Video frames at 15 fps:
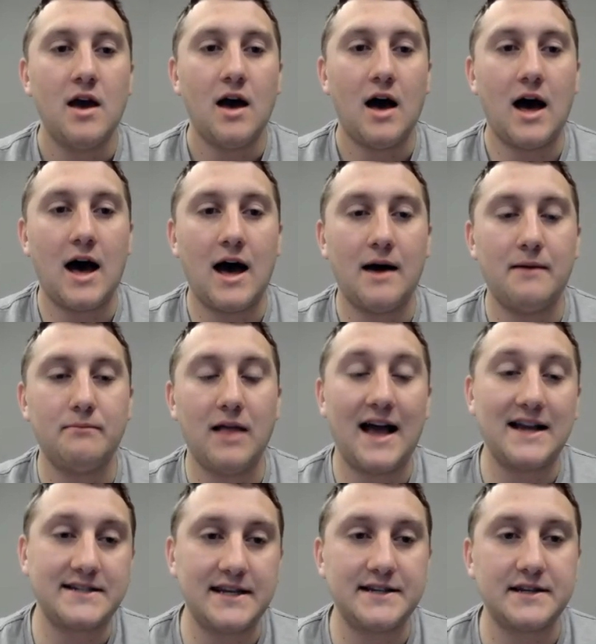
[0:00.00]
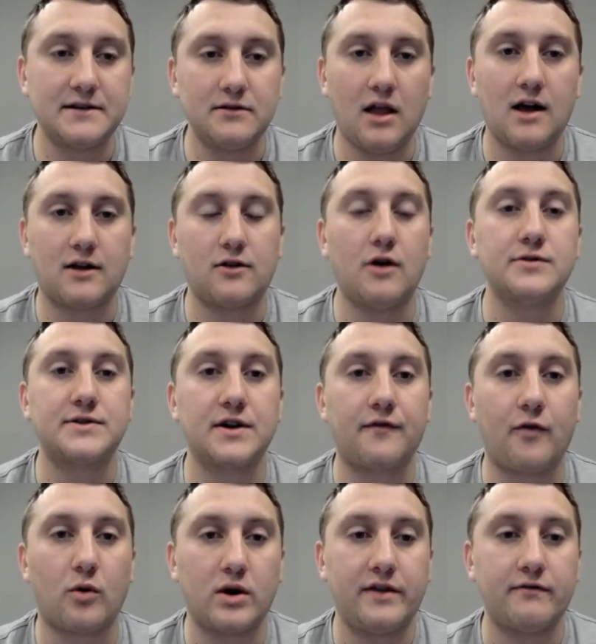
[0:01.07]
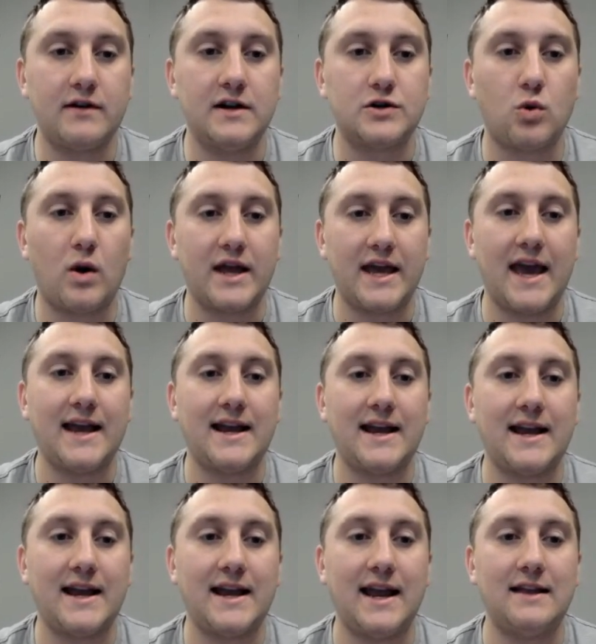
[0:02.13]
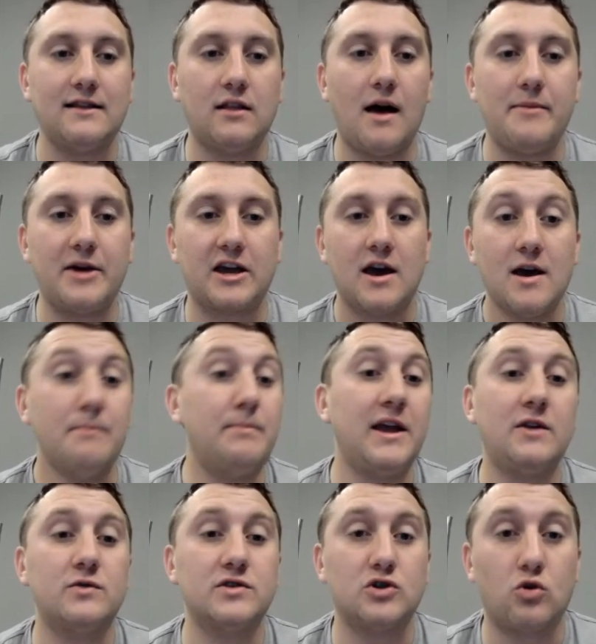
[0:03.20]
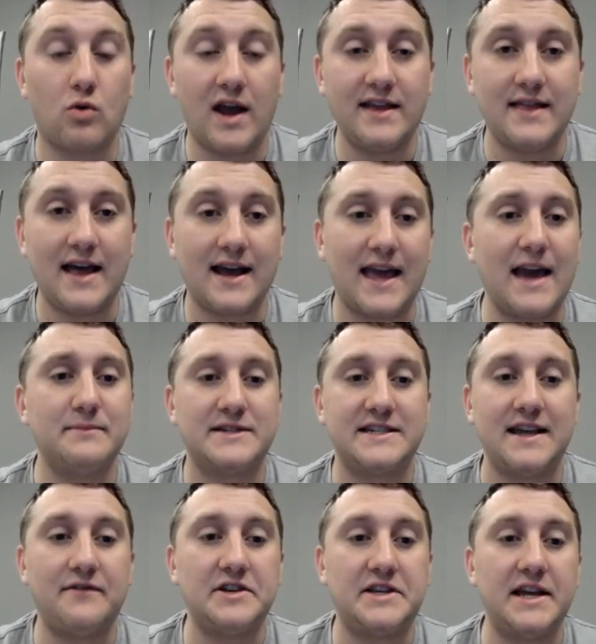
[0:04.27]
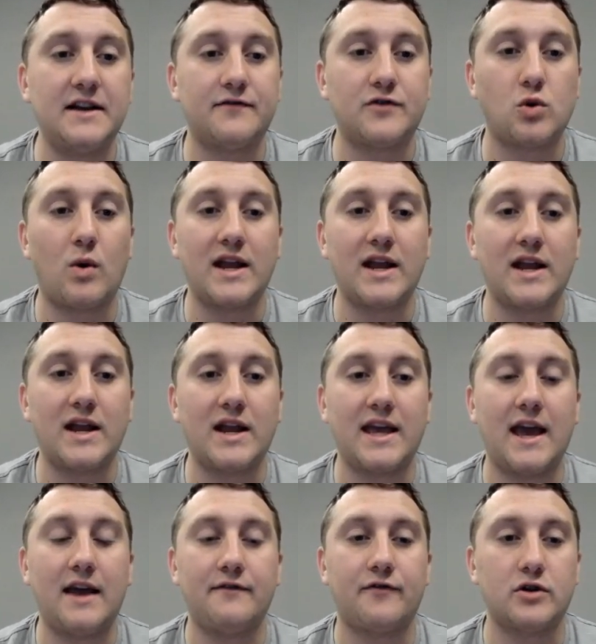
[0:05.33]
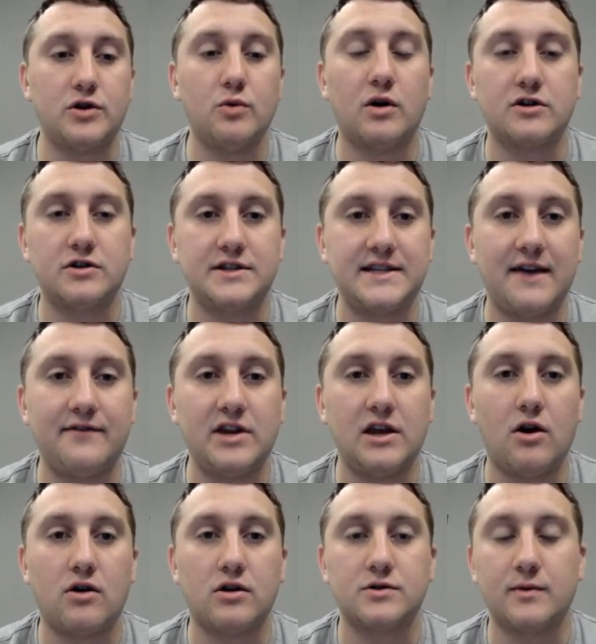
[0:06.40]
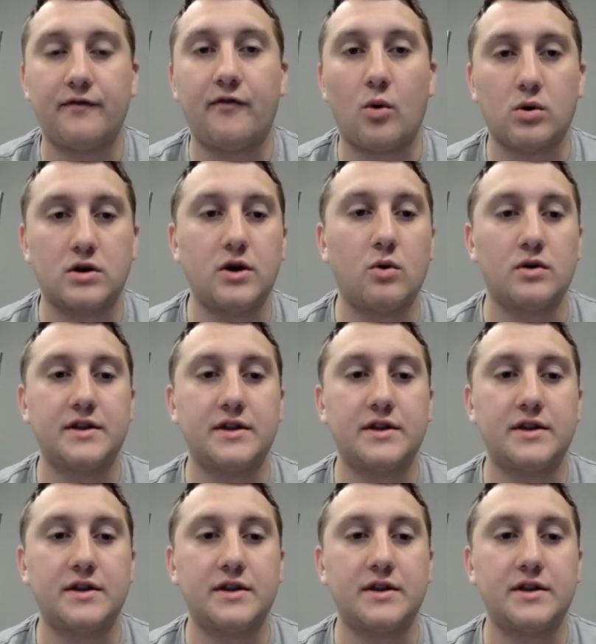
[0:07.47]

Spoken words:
Last season, a lot closer, 43-28 in Lubbock. Bean was great in that game, 17 of 28 for 270 yards with 4 total